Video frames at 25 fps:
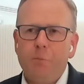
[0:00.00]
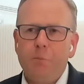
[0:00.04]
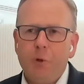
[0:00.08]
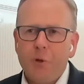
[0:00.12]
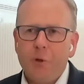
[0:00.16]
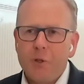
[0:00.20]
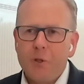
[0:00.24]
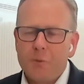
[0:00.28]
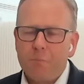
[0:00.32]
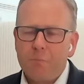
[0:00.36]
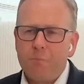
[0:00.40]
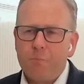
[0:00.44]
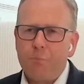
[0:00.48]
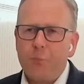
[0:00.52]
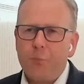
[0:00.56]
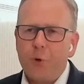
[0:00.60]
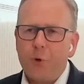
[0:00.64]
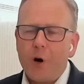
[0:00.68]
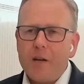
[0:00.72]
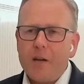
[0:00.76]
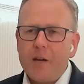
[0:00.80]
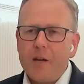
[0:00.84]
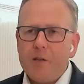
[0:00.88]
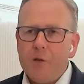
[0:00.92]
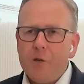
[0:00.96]
It's
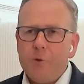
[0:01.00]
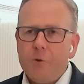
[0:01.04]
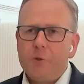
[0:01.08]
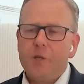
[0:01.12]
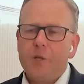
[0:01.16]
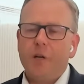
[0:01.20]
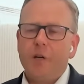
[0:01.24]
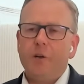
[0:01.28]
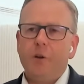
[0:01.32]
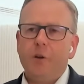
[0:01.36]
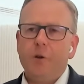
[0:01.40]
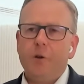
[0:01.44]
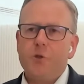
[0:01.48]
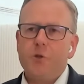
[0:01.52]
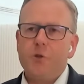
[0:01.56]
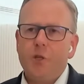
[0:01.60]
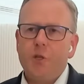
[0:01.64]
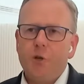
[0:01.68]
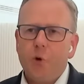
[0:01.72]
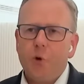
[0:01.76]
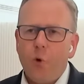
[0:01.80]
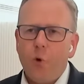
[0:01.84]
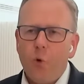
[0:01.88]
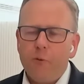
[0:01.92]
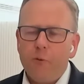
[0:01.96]
brand new technology,
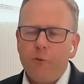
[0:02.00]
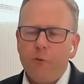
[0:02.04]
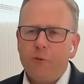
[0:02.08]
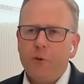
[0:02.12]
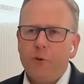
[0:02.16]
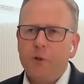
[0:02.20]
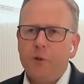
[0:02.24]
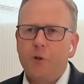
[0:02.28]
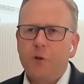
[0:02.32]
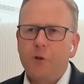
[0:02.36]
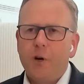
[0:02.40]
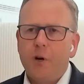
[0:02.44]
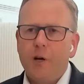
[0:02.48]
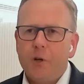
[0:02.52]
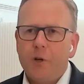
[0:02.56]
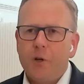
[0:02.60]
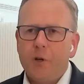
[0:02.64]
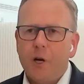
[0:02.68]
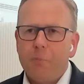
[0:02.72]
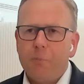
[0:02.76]
all from the ground up.